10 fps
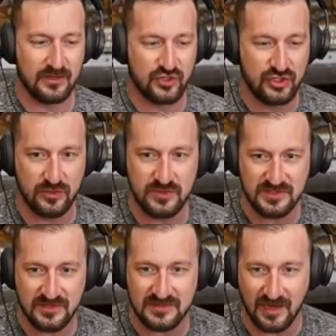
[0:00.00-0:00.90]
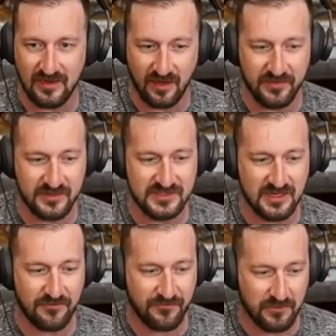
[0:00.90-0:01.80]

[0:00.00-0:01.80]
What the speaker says: juices and other stuff